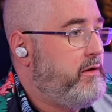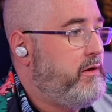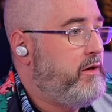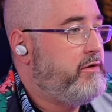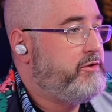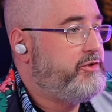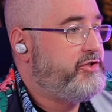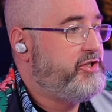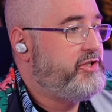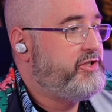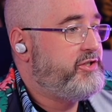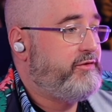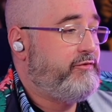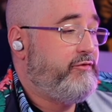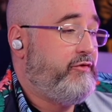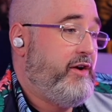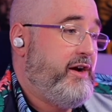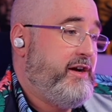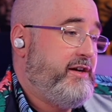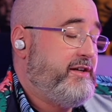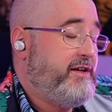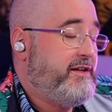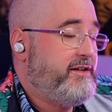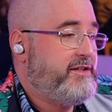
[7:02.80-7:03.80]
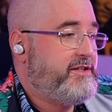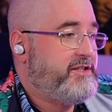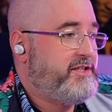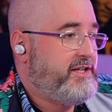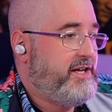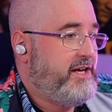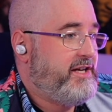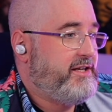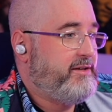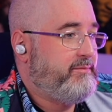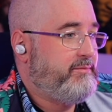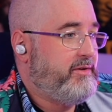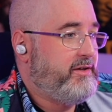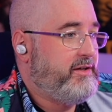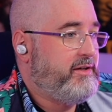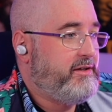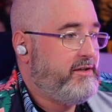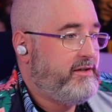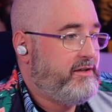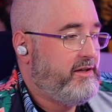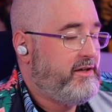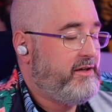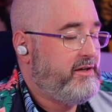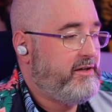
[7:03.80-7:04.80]
Oh, she's afraid,
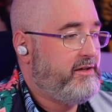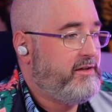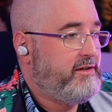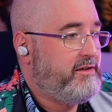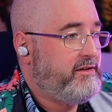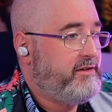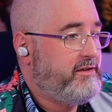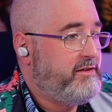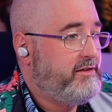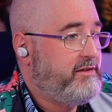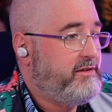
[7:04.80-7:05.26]
understandably, yeah.